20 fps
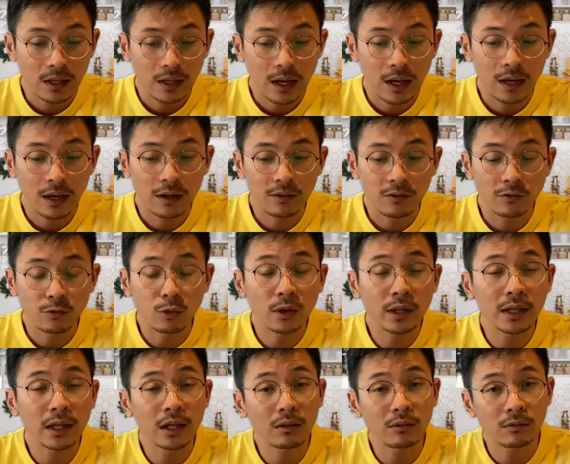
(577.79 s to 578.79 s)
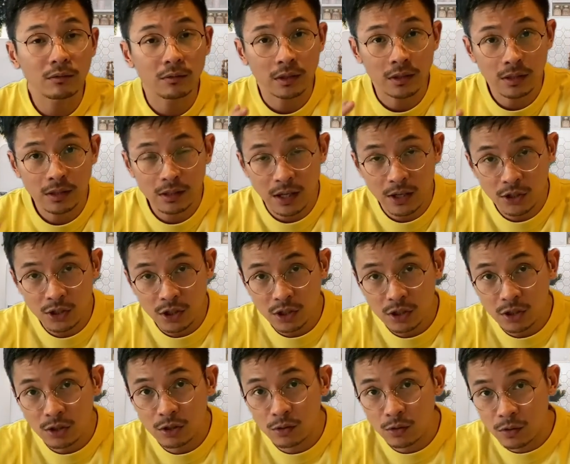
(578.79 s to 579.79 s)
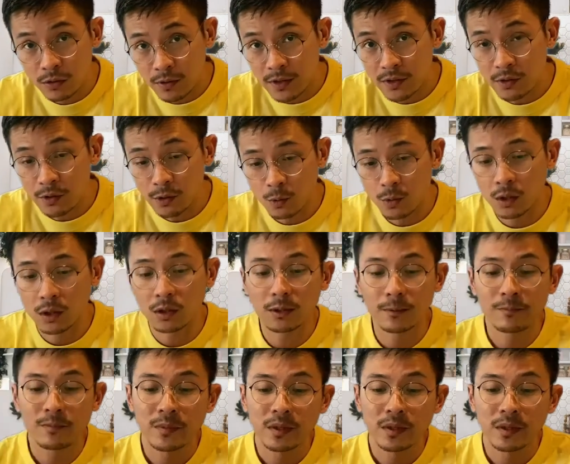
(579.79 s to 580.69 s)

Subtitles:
and rolling out in stages to the rest of the world.